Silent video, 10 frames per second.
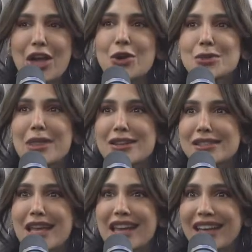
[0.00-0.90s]
It goes without
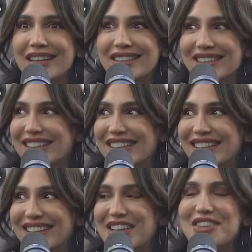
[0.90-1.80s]
saying. That they...
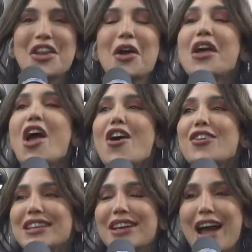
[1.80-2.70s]
No,
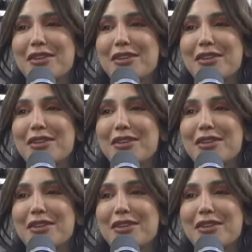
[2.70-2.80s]
only